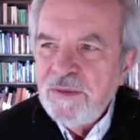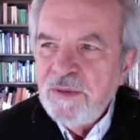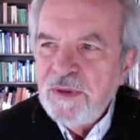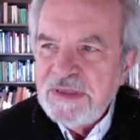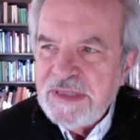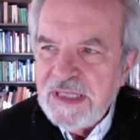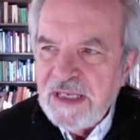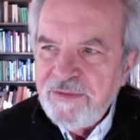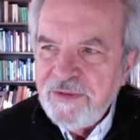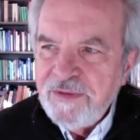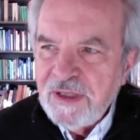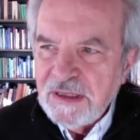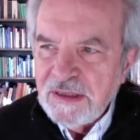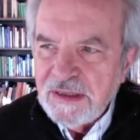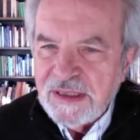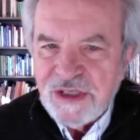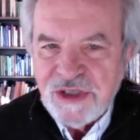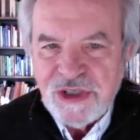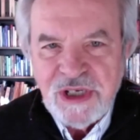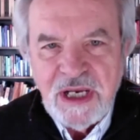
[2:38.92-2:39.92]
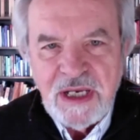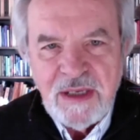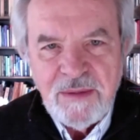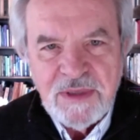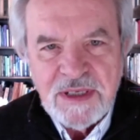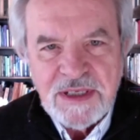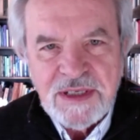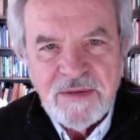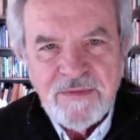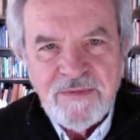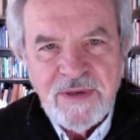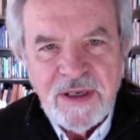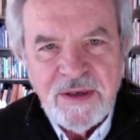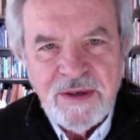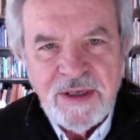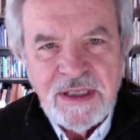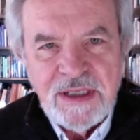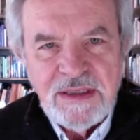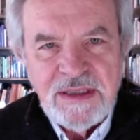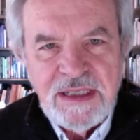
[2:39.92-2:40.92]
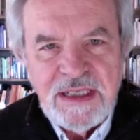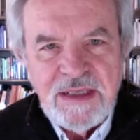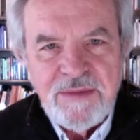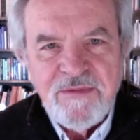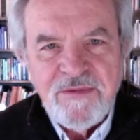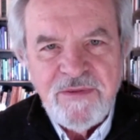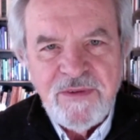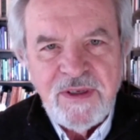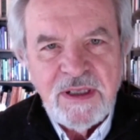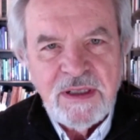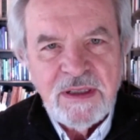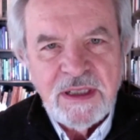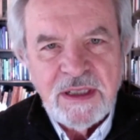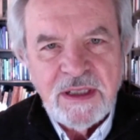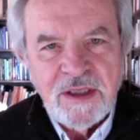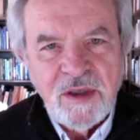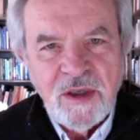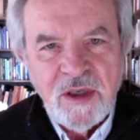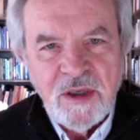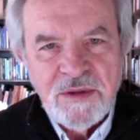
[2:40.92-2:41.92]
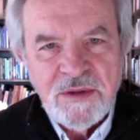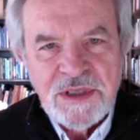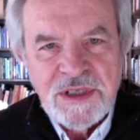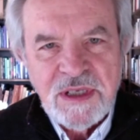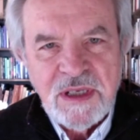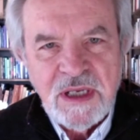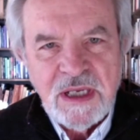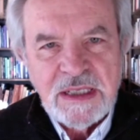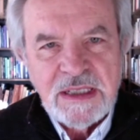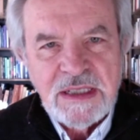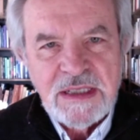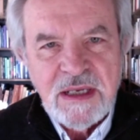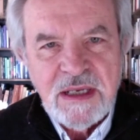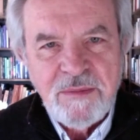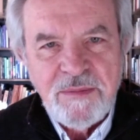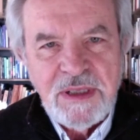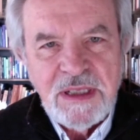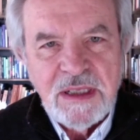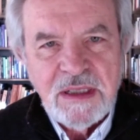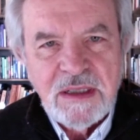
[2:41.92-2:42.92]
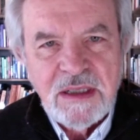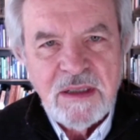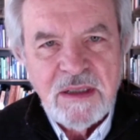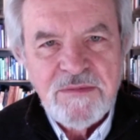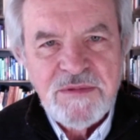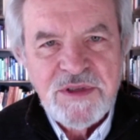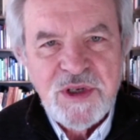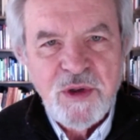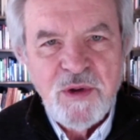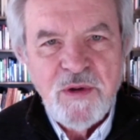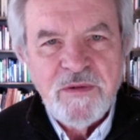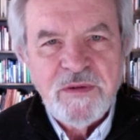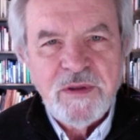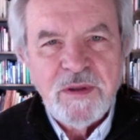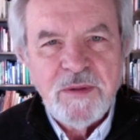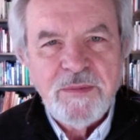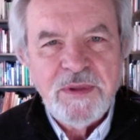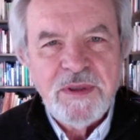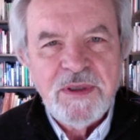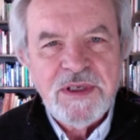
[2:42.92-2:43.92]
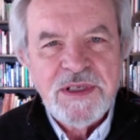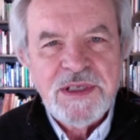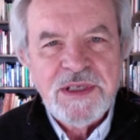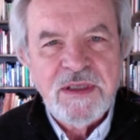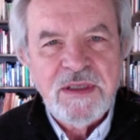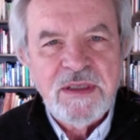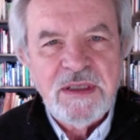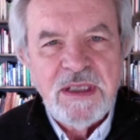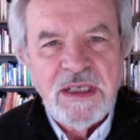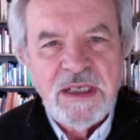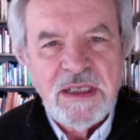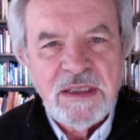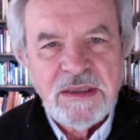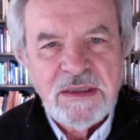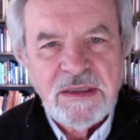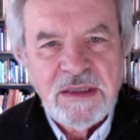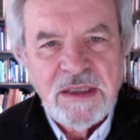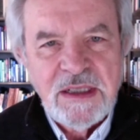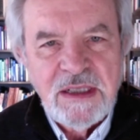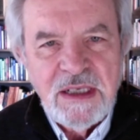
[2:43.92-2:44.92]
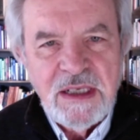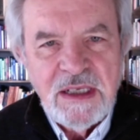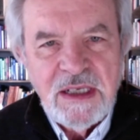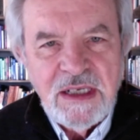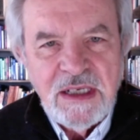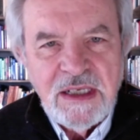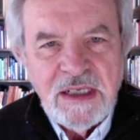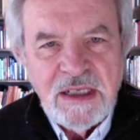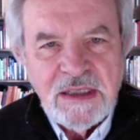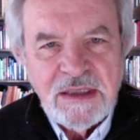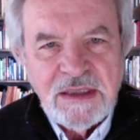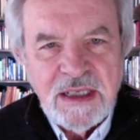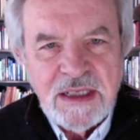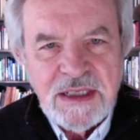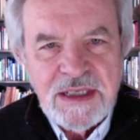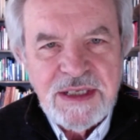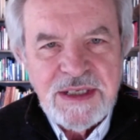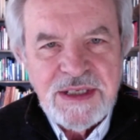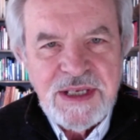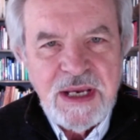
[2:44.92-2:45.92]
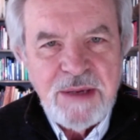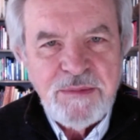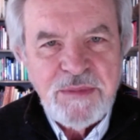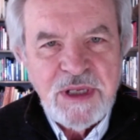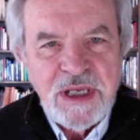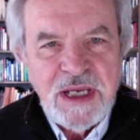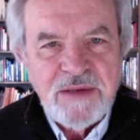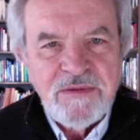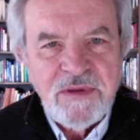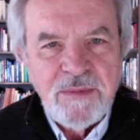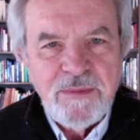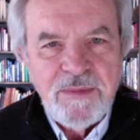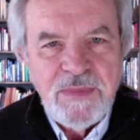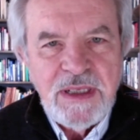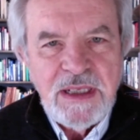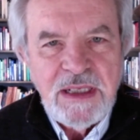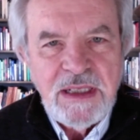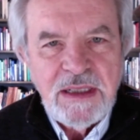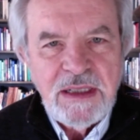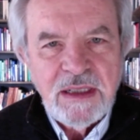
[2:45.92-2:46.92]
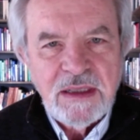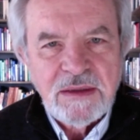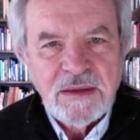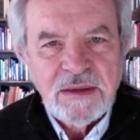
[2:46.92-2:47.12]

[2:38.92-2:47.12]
definitely. Shame is a very deep feeling. It's like something that comes over a person, and it doesn't seem to have immediate